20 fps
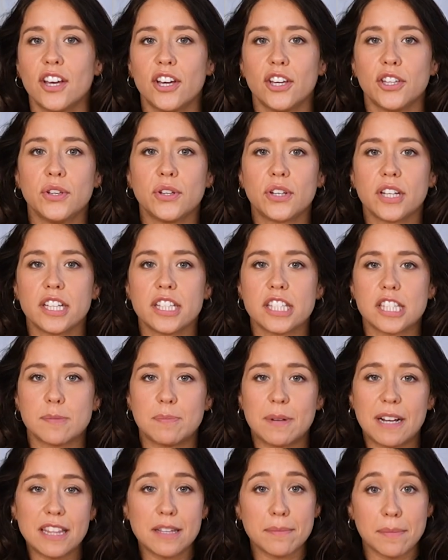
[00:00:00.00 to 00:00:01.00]
you can
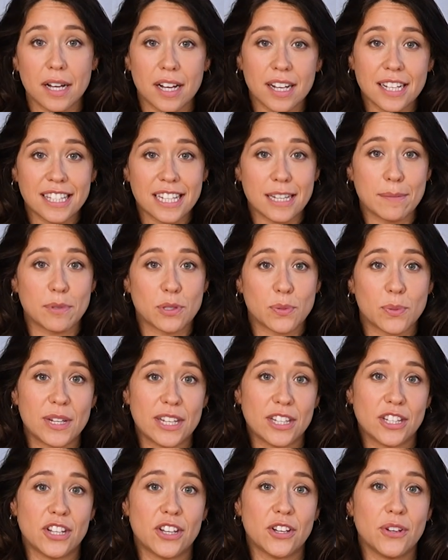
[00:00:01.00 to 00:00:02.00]
split the marketing
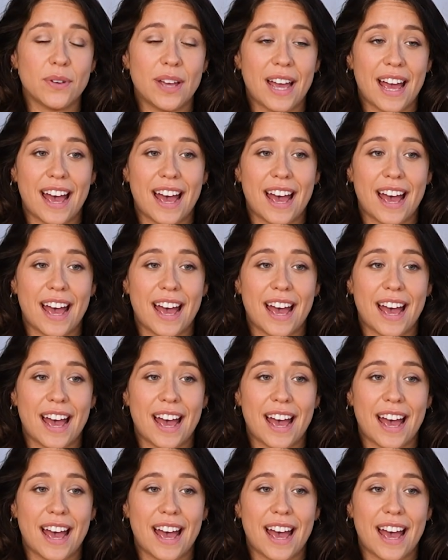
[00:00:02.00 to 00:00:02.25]
between you